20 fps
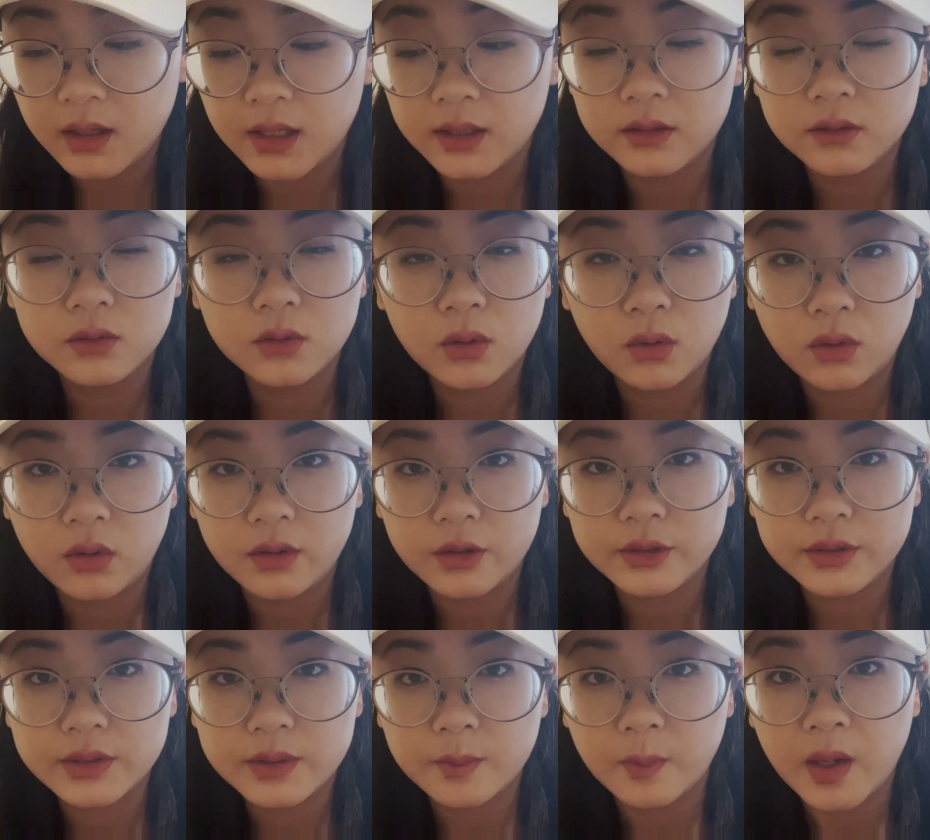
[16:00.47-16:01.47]
and
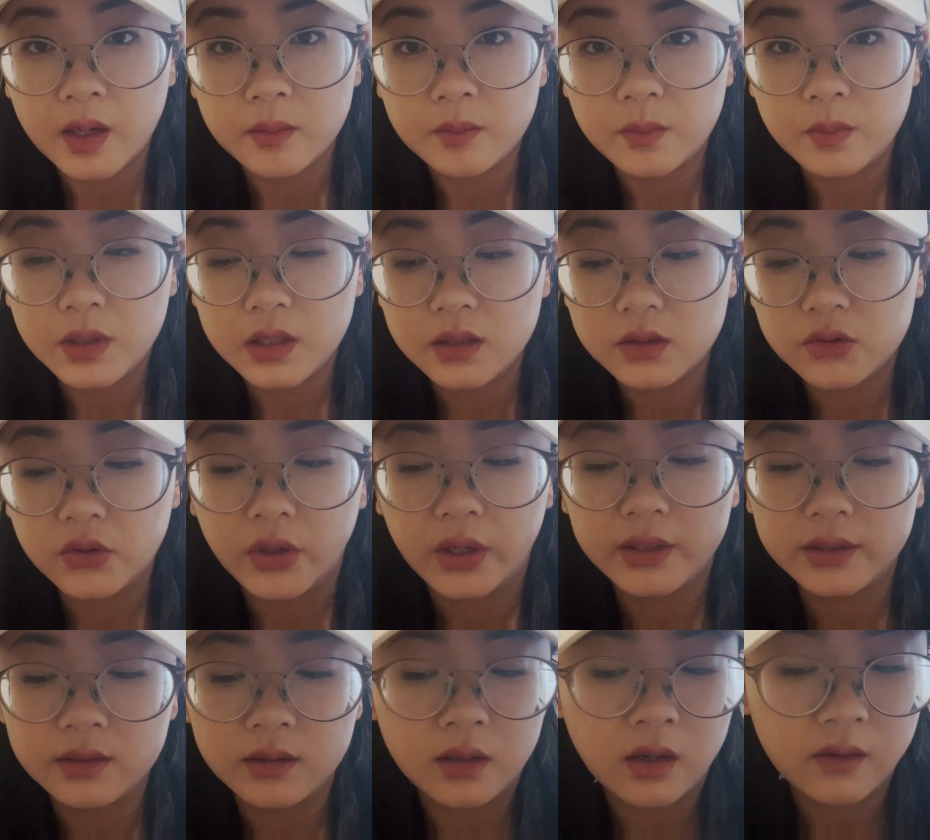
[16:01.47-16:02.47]
Lawrence might be trying
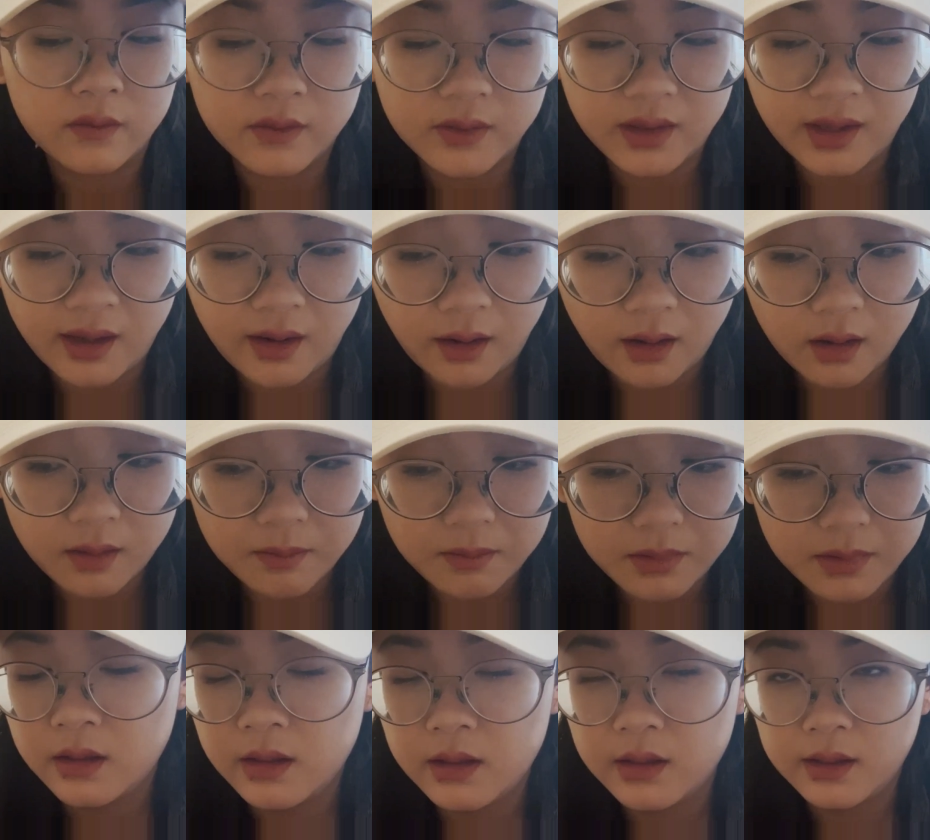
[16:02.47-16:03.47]
to cover that up.
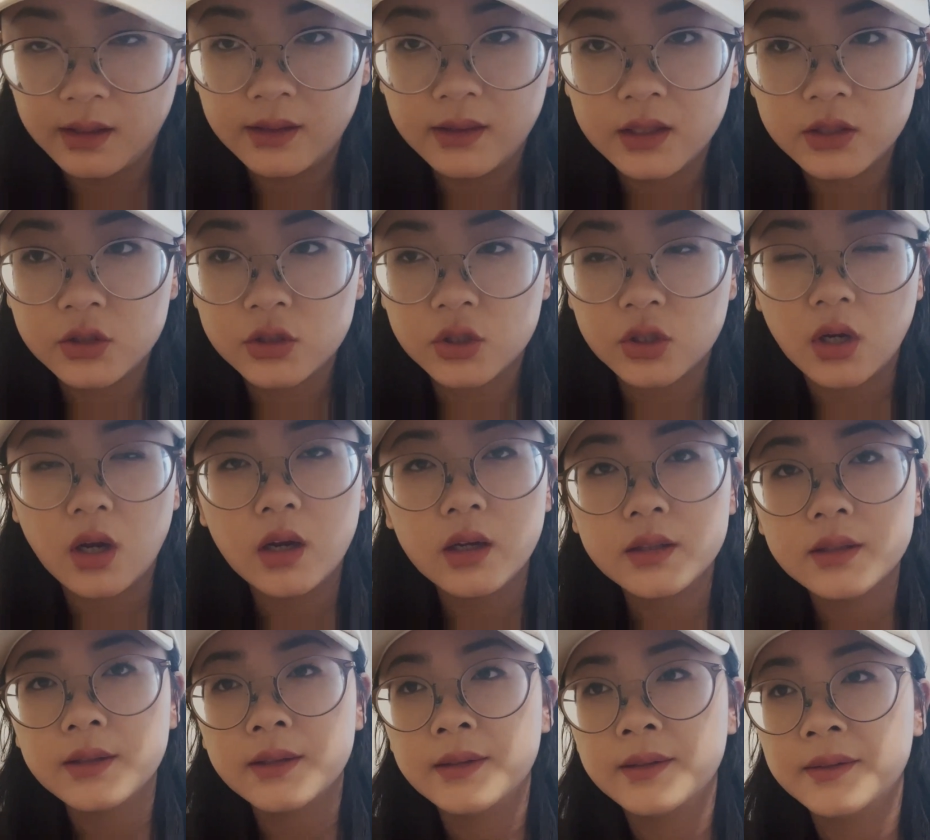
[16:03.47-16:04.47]
And then
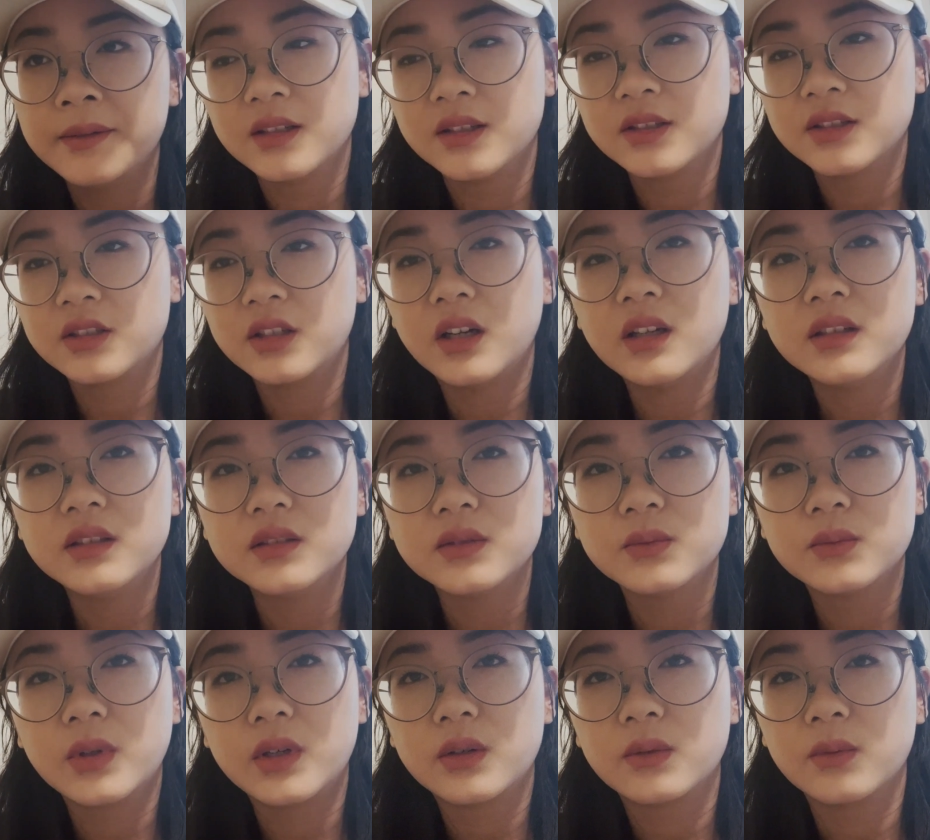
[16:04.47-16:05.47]
John is a
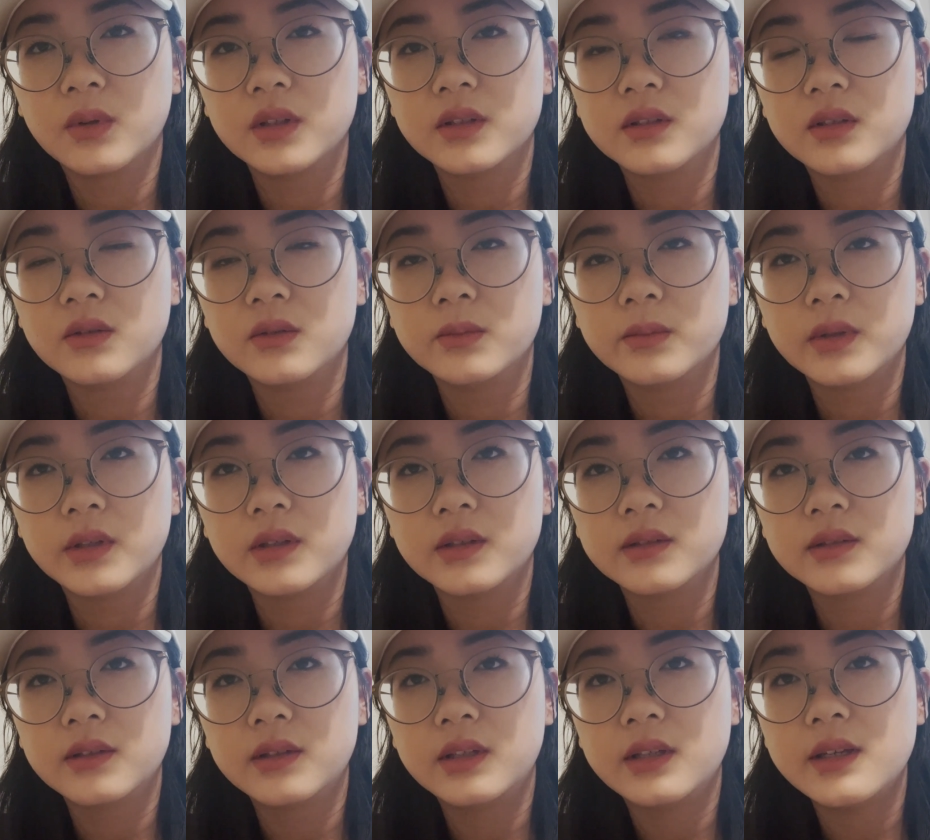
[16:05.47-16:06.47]
weird one too,
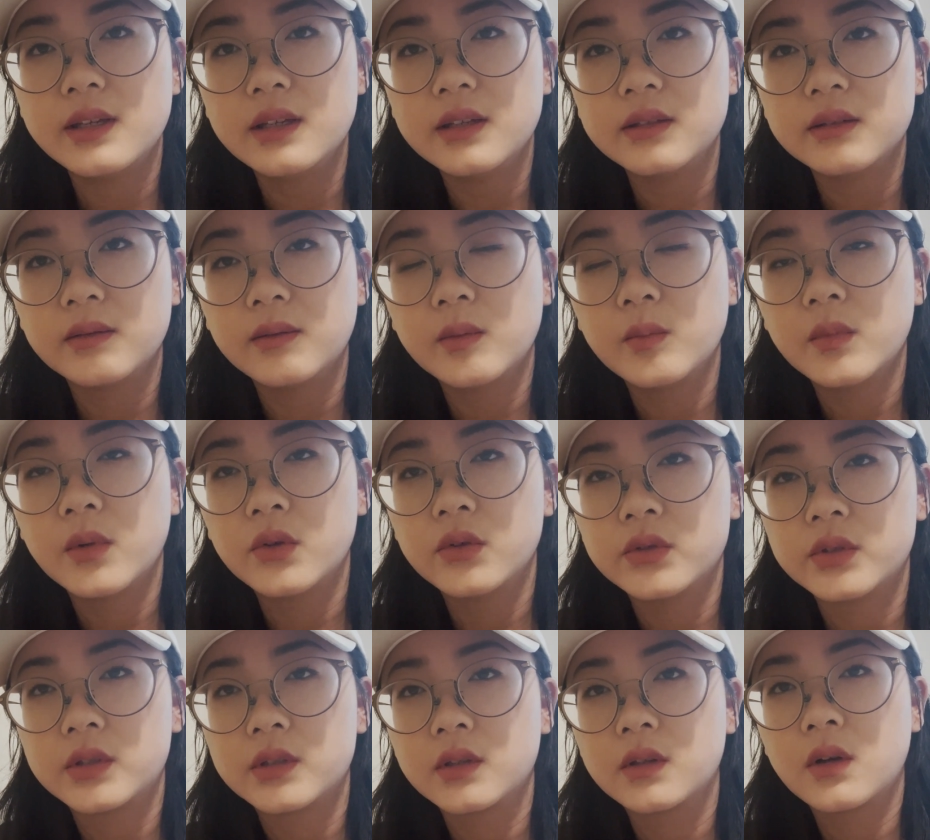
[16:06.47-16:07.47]
because he's the
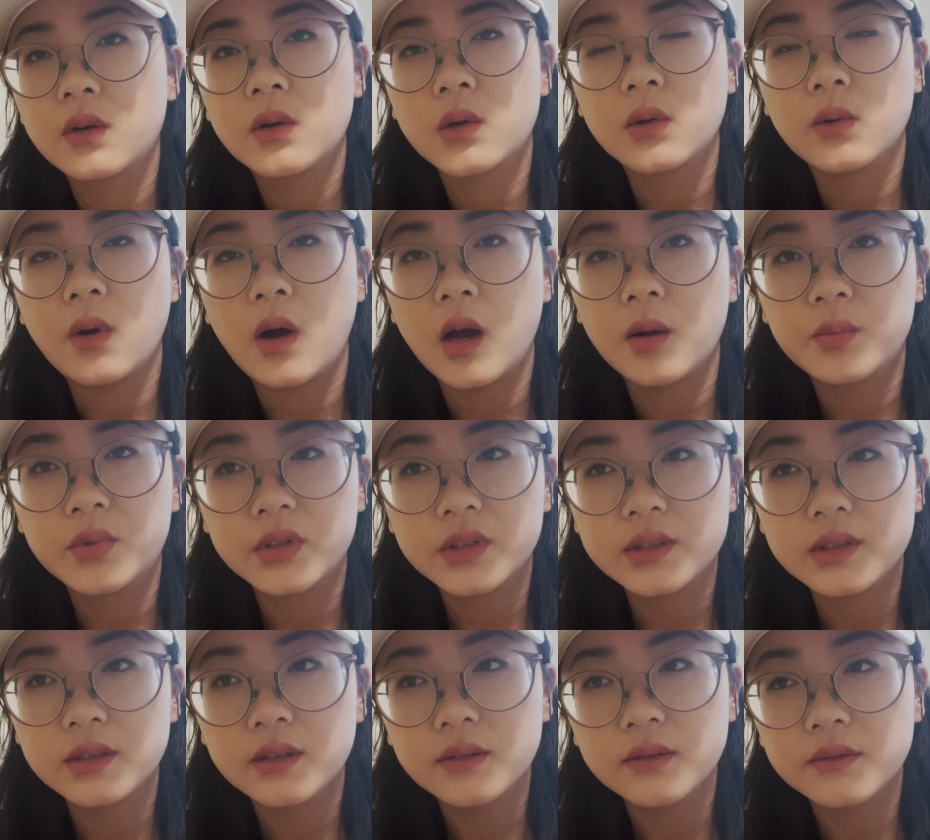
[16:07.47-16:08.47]
most
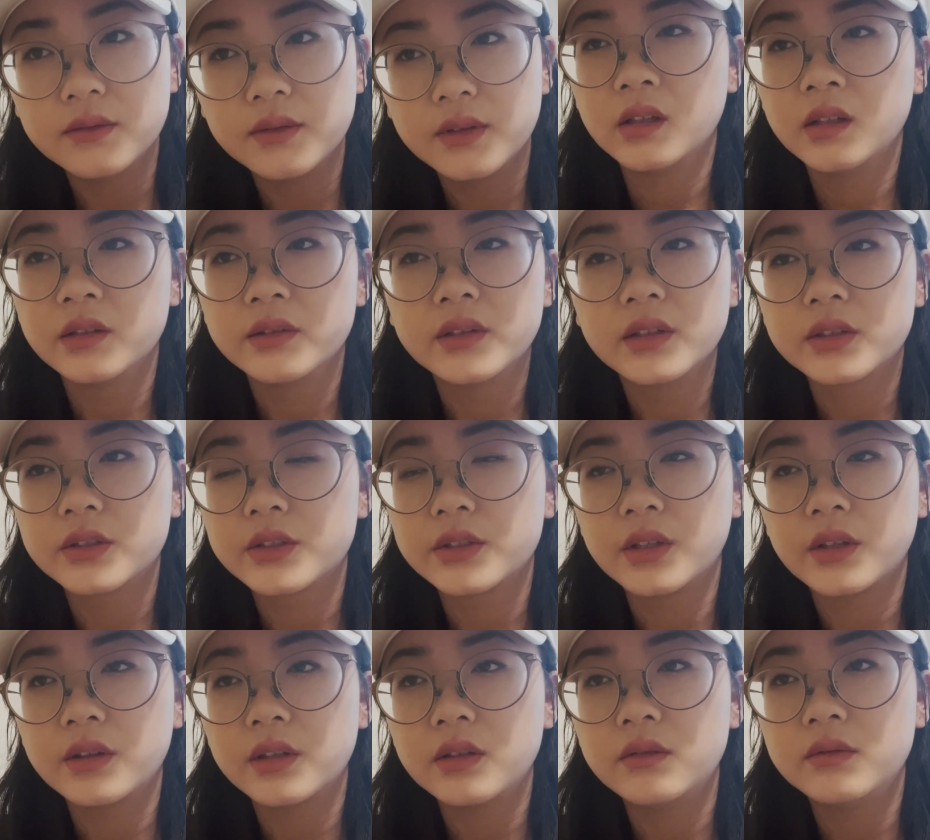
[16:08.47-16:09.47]
cooperative, and there's
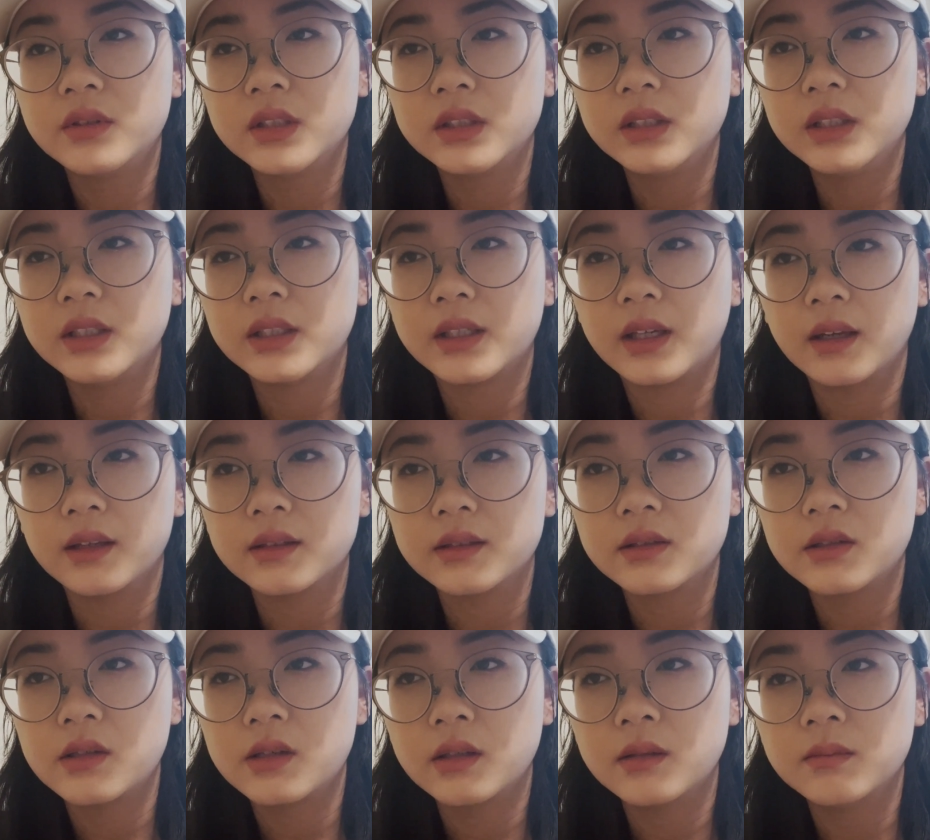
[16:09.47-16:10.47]
nothing really
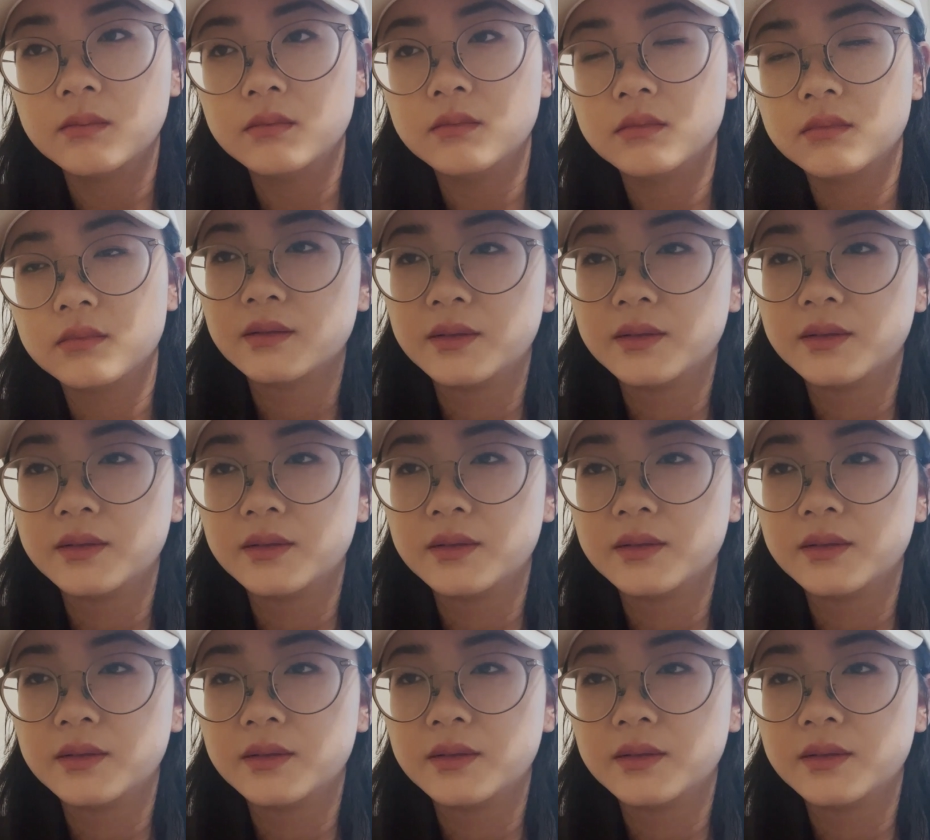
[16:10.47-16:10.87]
against him,